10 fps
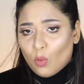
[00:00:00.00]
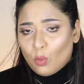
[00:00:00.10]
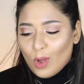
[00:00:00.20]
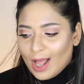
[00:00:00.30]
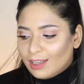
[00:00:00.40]

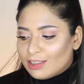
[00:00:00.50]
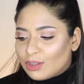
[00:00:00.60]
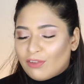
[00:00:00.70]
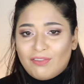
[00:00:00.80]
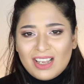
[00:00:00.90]
well.
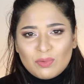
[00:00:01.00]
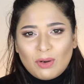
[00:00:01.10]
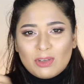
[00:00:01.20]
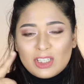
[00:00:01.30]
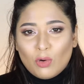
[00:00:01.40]
So the first
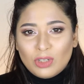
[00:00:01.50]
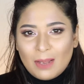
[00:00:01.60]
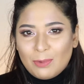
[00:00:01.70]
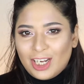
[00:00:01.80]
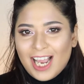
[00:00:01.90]
one was the Huda Beauty